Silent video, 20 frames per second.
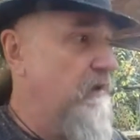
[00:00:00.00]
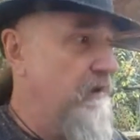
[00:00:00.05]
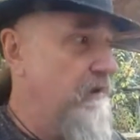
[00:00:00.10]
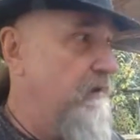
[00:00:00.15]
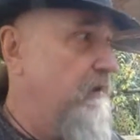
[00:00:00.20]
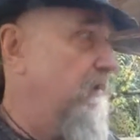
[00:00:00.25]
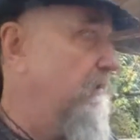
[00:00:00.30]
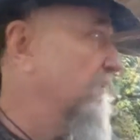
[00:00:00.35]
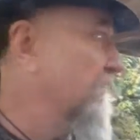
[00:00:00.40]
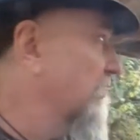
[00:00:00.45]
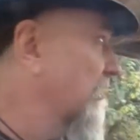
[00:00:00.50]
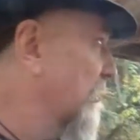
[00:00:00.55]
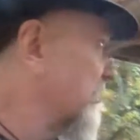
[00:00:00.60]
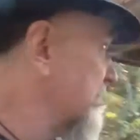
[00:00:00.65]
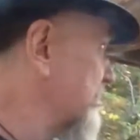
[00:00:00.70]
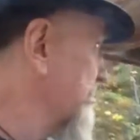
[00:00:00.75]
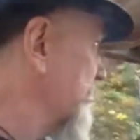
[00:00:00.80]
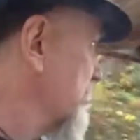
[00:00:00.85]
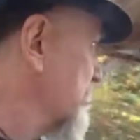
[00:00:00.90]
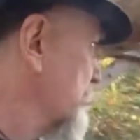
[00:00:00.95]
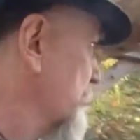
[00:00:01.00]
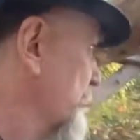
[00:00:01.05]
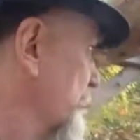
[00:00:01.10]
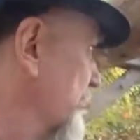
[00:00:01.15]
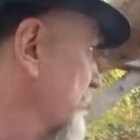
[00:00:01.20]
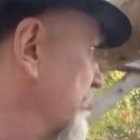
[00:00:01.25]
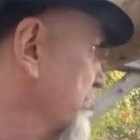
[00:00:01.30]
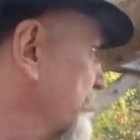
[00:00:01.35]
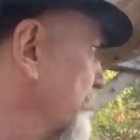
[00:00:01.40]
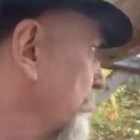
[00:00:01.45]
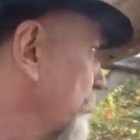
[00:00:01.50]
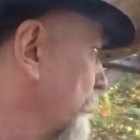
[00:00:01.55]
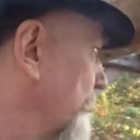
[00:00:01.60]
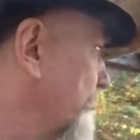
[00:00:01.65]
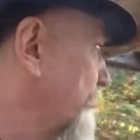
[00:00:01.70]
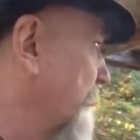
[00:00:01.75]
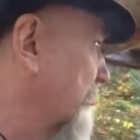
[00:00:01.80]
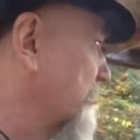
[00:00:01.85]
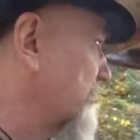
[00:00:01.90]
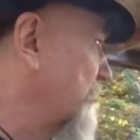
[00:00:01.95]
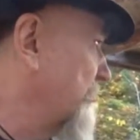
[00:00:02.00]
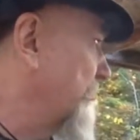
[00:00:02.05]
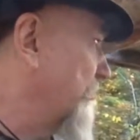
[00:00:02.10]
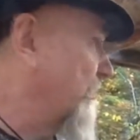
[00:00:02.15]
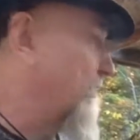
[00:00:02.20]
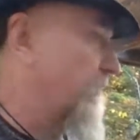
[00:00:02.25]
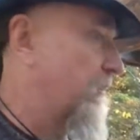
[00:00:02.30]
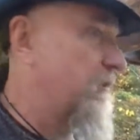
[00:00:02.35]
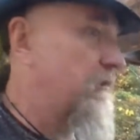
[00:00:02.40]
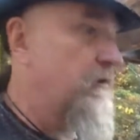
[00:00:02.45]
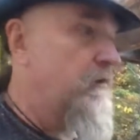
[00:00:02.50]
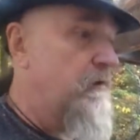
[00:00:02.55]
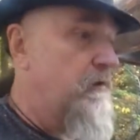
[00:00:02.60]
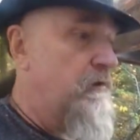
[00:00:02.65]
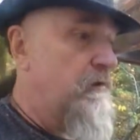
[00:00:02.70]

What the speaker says: I like to make sure that these are all friction mounted.